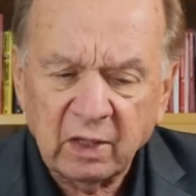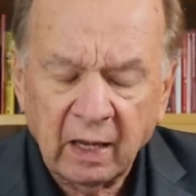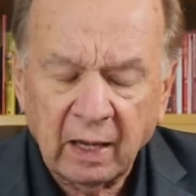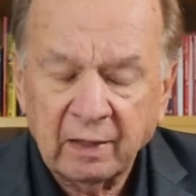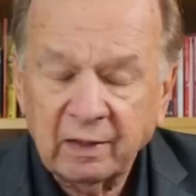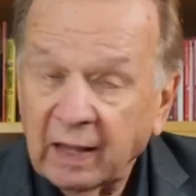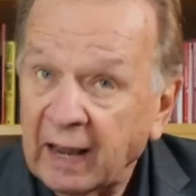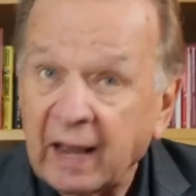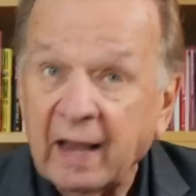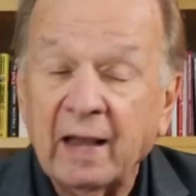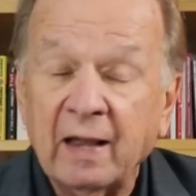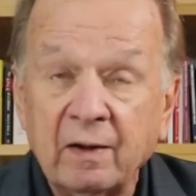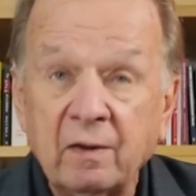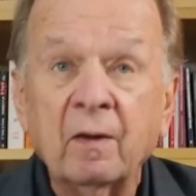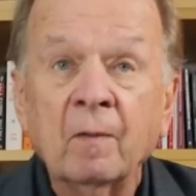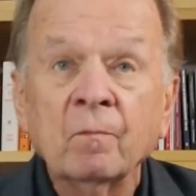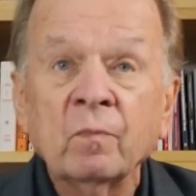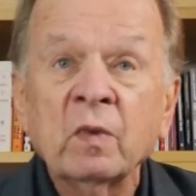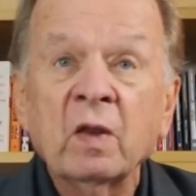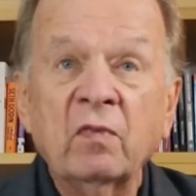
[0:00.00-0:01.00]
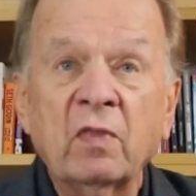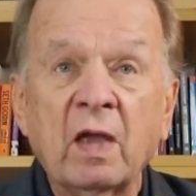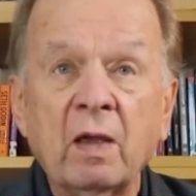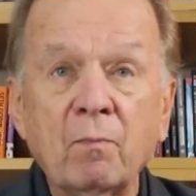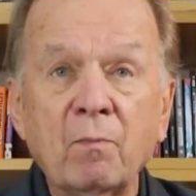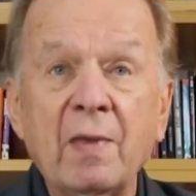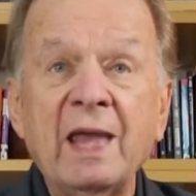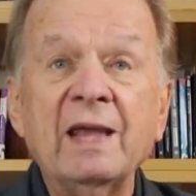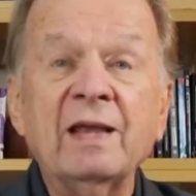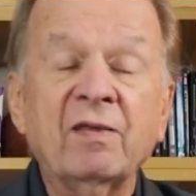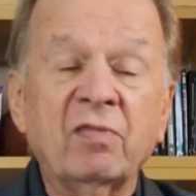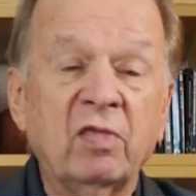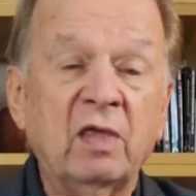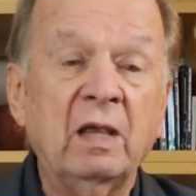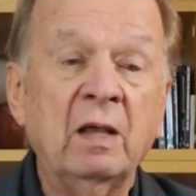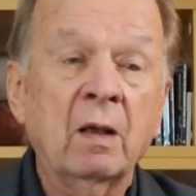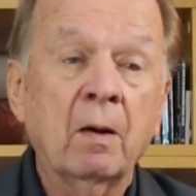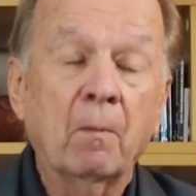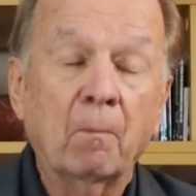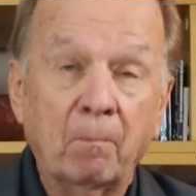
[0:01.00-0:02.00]
And they make
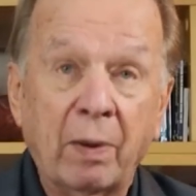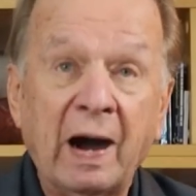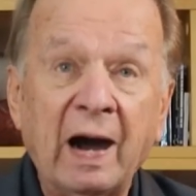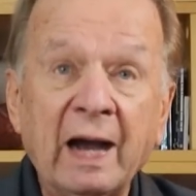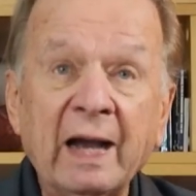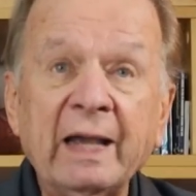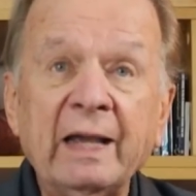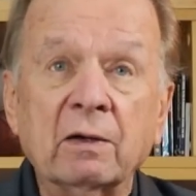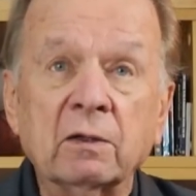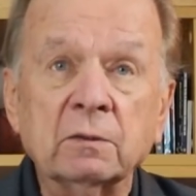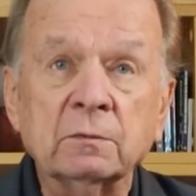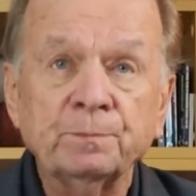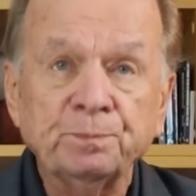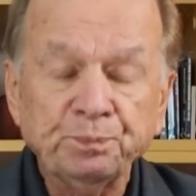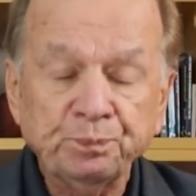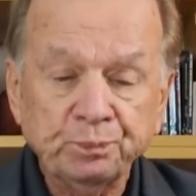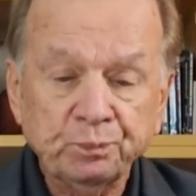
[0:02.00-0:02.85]
the buyer